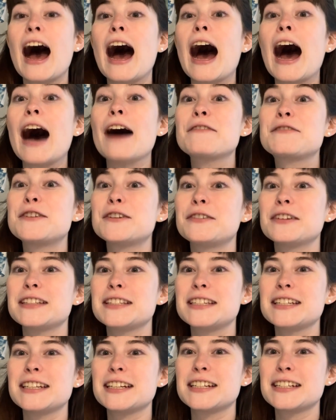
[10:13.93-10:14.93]
After
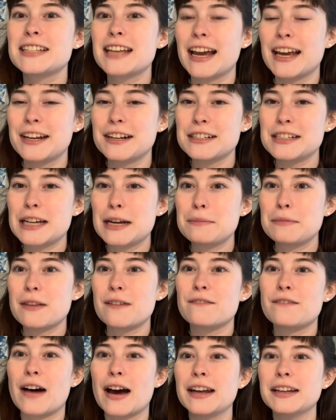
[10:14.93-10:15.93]
rinsing your cyanotype, the
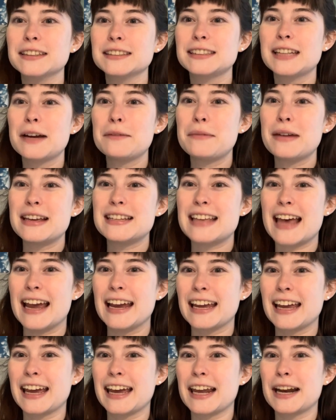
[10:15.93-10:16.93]
final step is
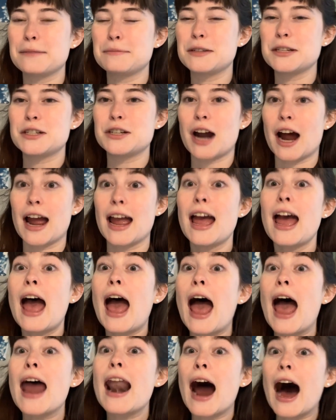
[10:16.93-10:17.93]
hanging it up to dry.
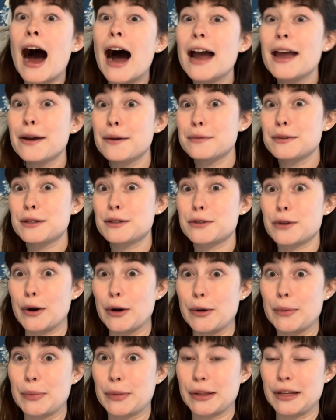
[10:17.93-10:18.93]
And I am
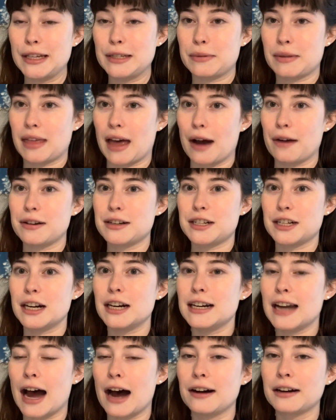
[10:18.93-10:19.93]
so pleased with how it
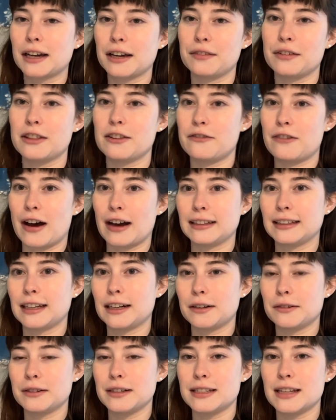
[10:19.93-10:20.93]
turned out, given the fact that
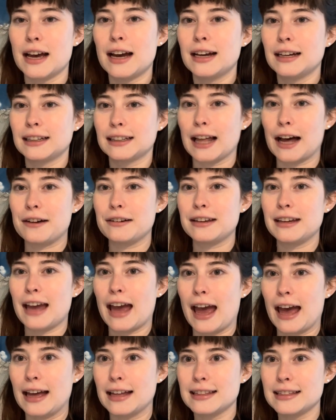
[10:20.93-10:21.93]
it was cloudy
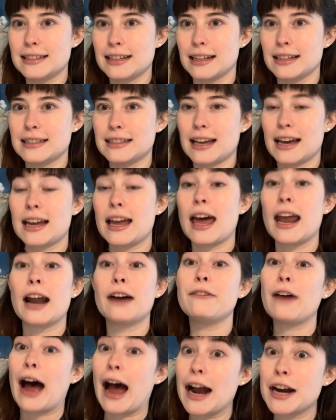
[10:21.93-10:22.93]
and sunset. And
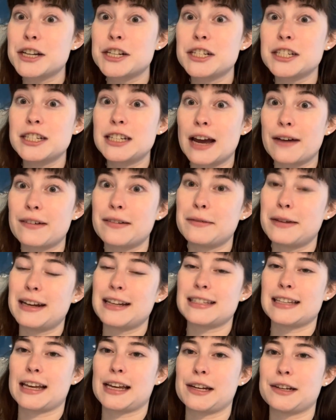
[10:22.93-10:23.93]
I've actually never made
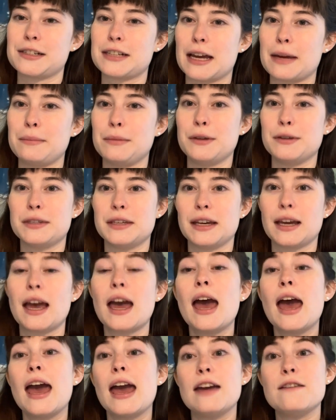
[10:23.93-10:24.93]
a cyanotype using
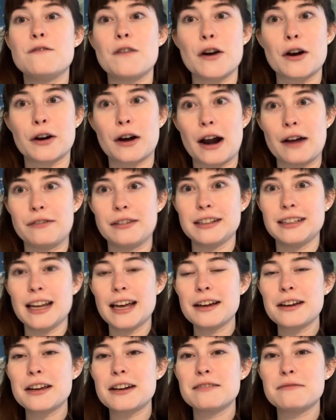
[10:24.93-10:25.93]
a photographic
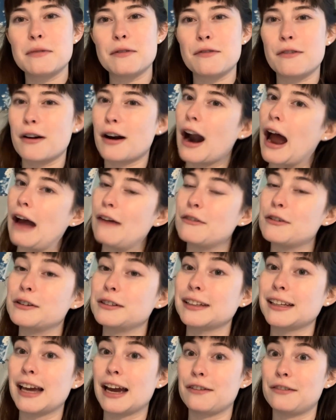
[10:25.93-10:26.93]
negative before. I've
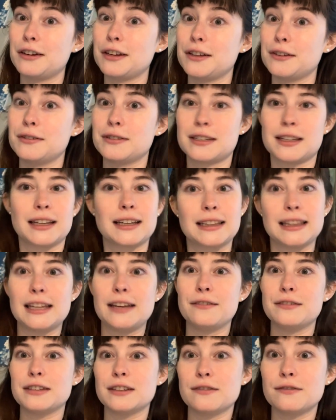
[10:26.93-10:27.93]
only ever used like
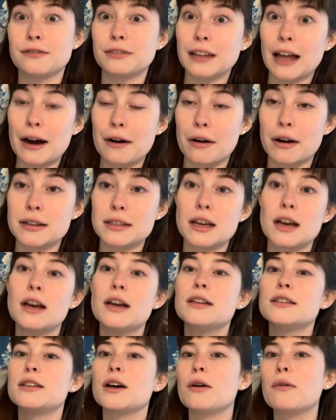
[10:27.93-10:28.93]
leaves and flowers.
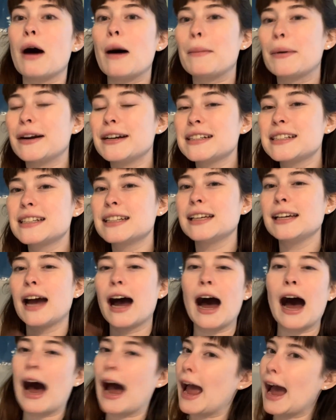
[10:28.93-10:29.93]
So personally,
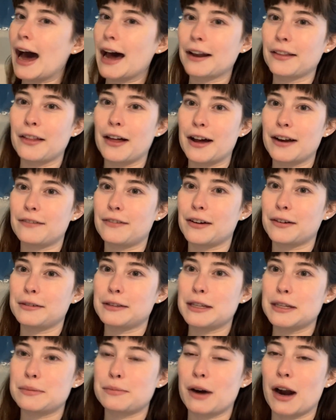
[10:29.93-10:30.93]
I had a lot of fun
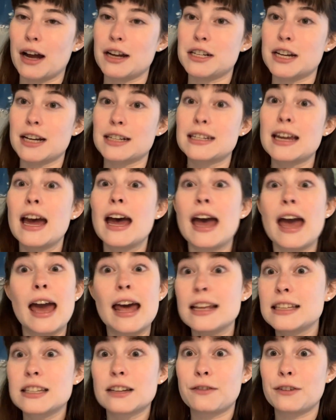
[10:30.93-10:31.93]
with this project.
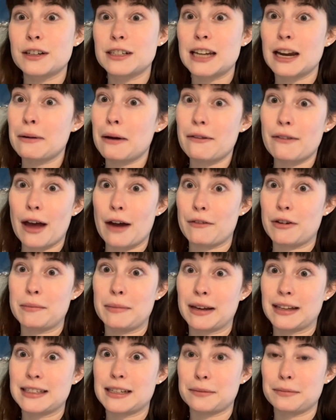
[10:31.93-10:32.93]
It's the first time I've ever
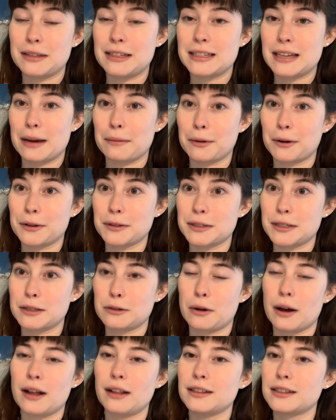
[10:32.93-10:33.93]
mixed up these chemicals as
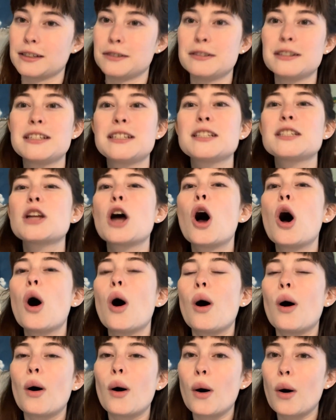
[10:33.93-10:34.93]
well. So it was just
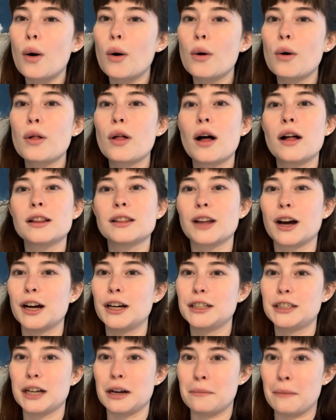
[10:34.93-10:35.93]
a whole
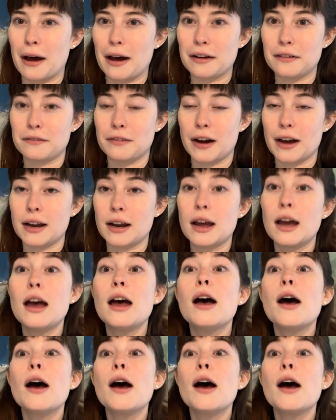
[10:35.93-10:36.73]
large amount of fun.